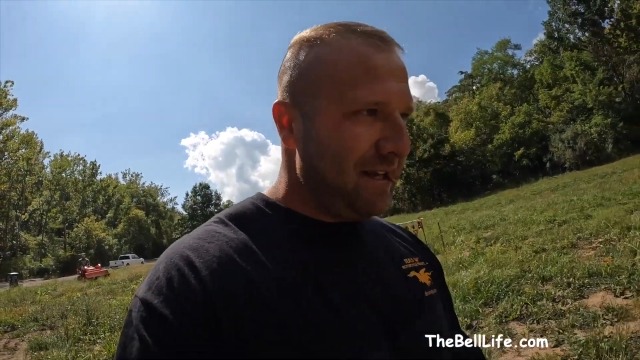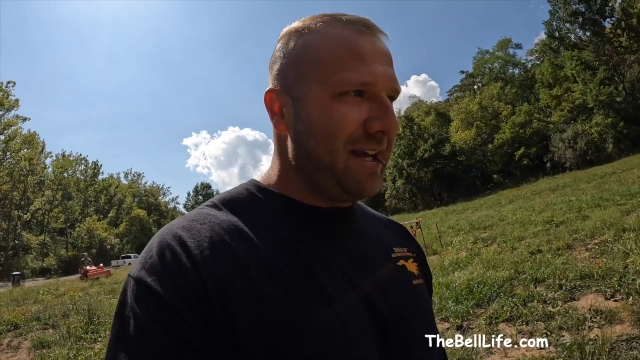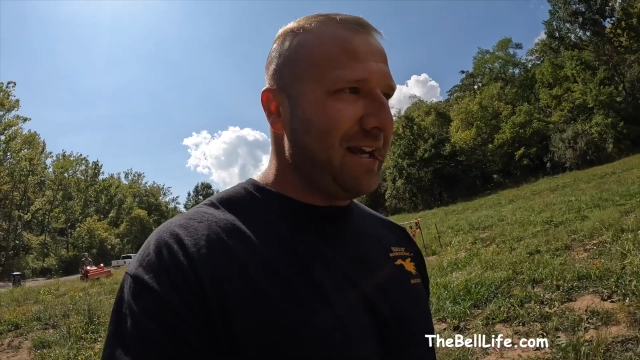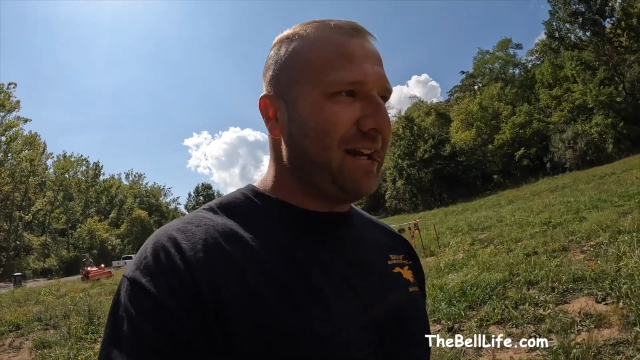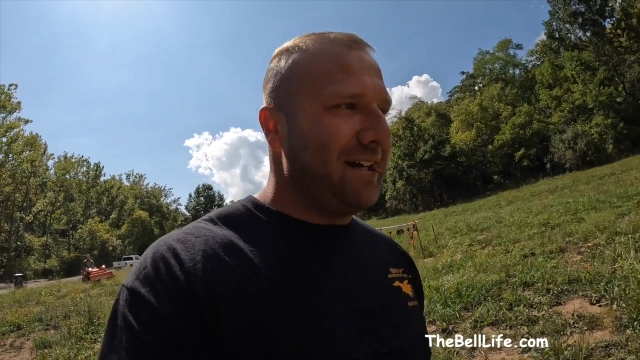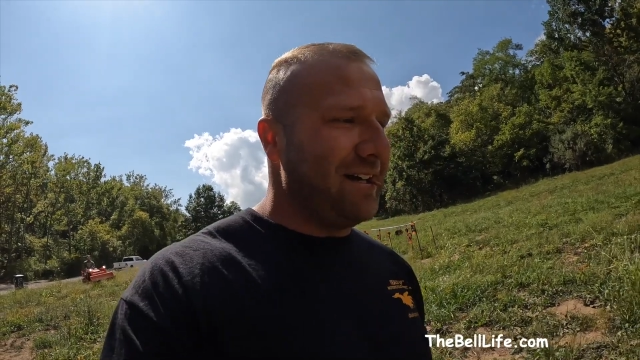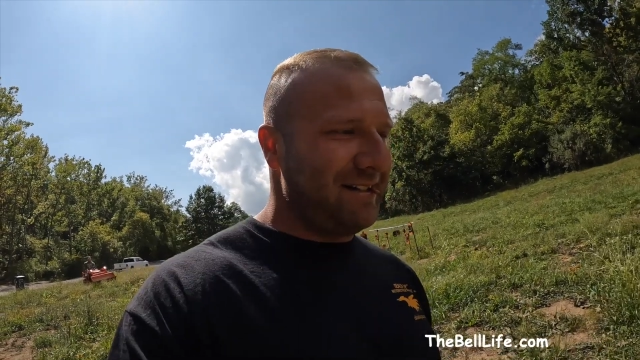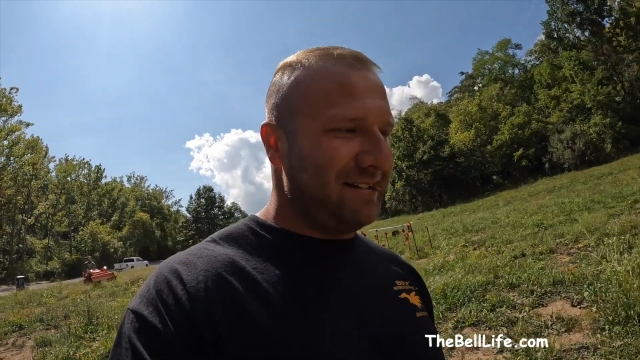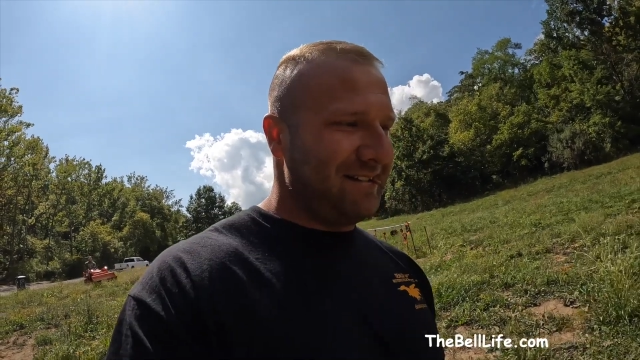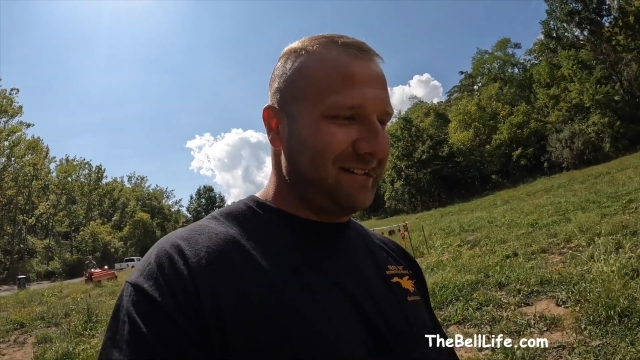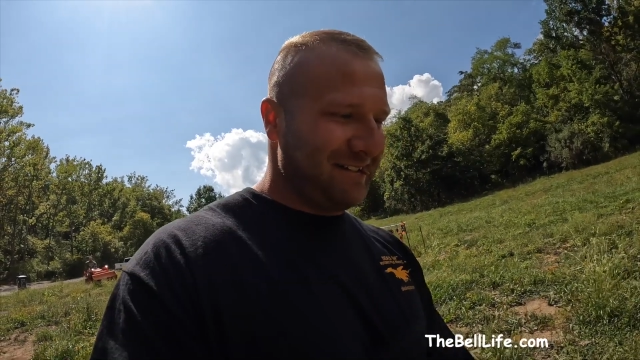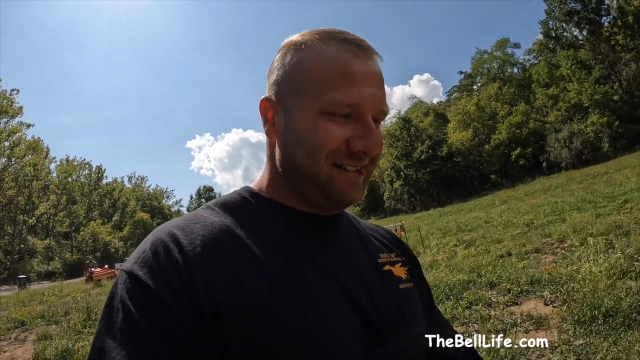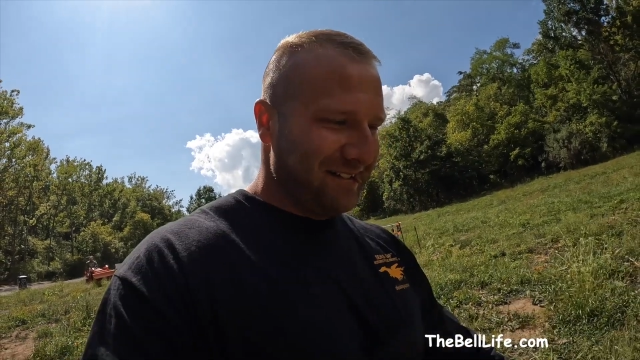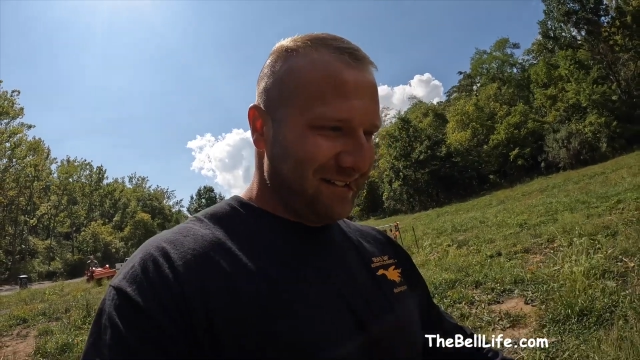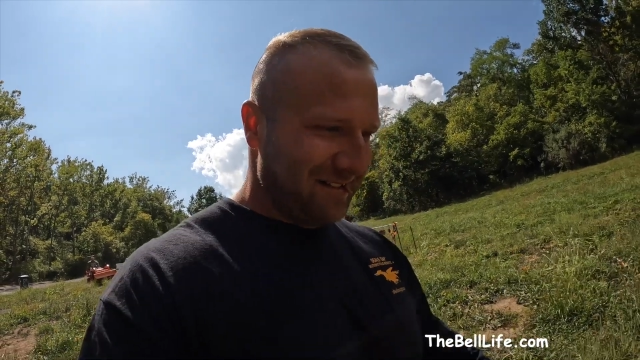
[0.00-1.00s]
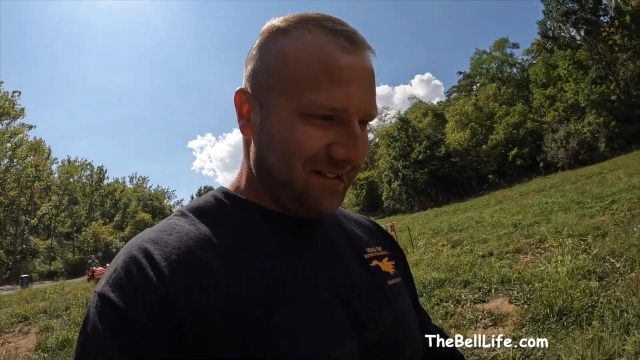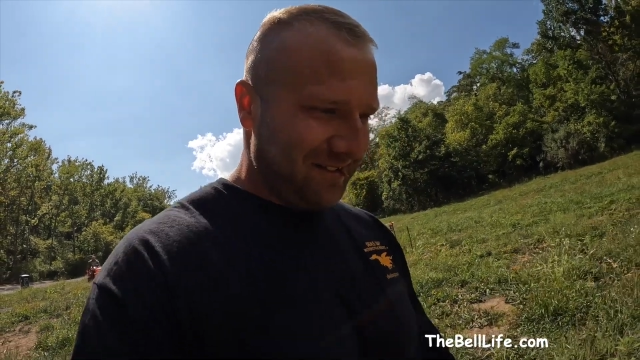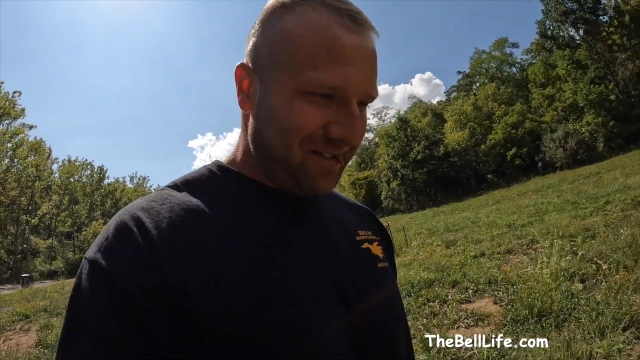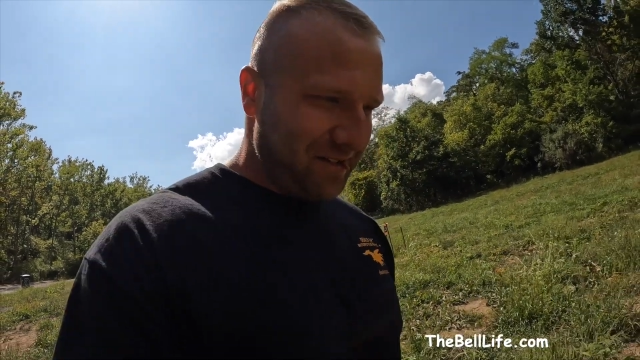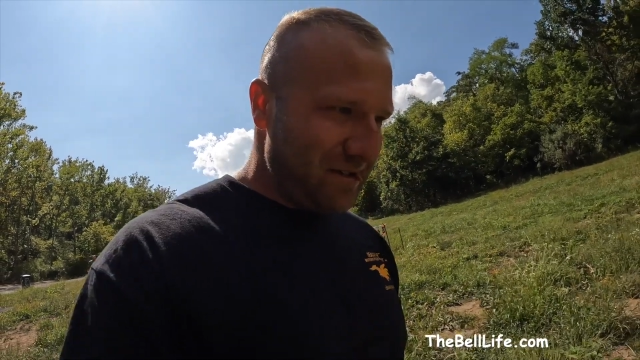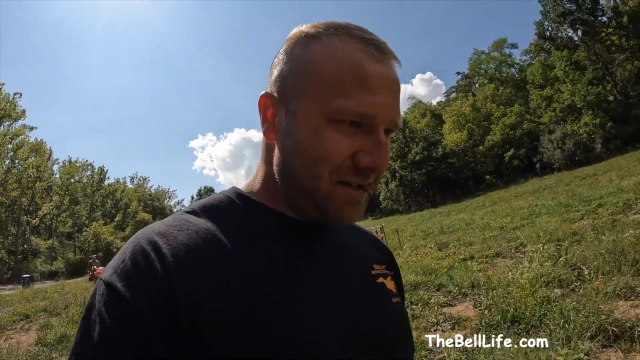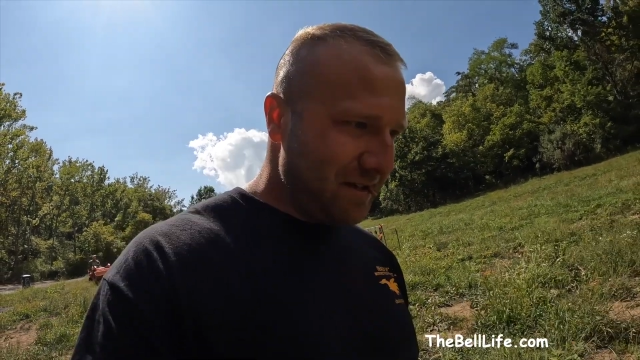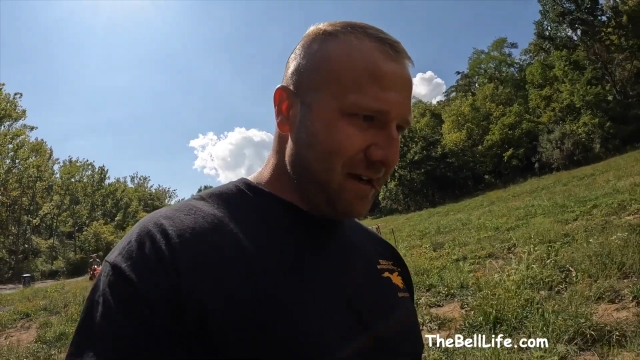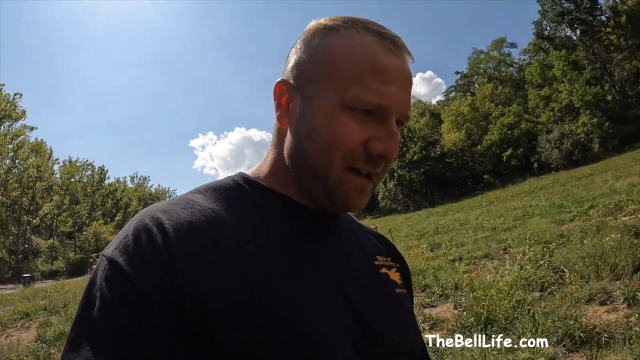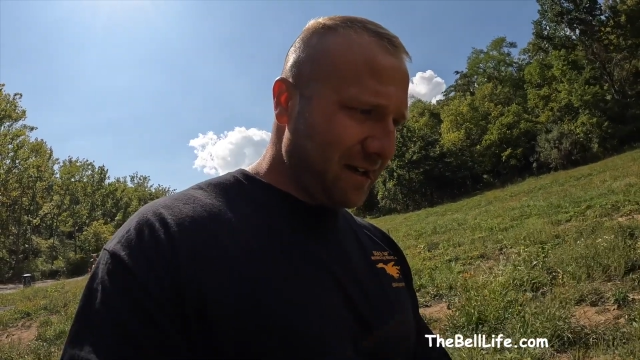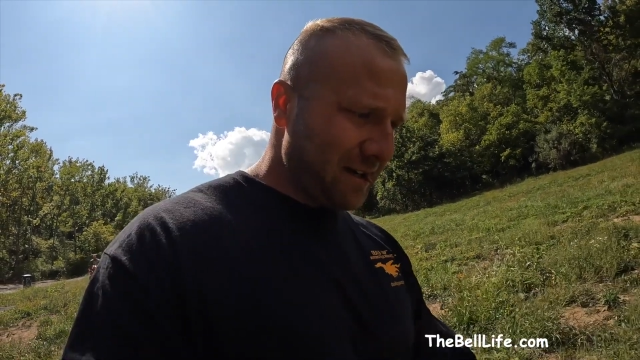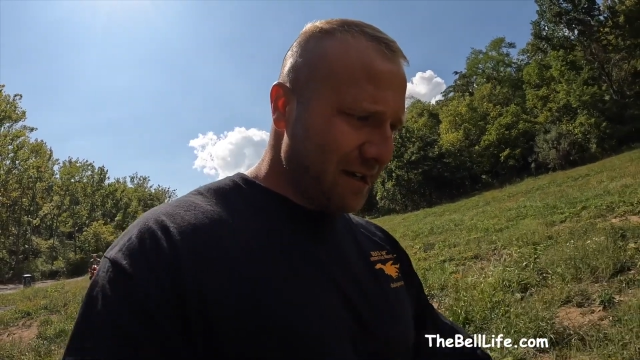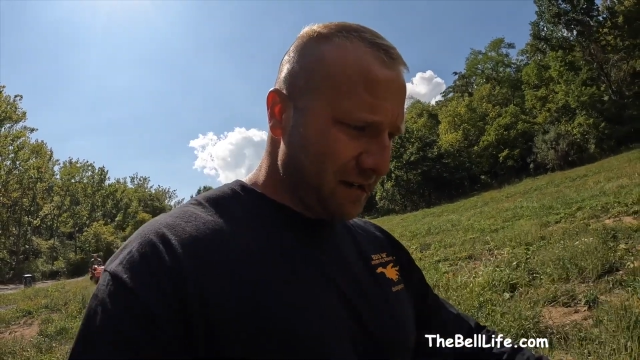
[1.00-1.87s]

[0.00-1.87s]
"Yeah, she's stuck."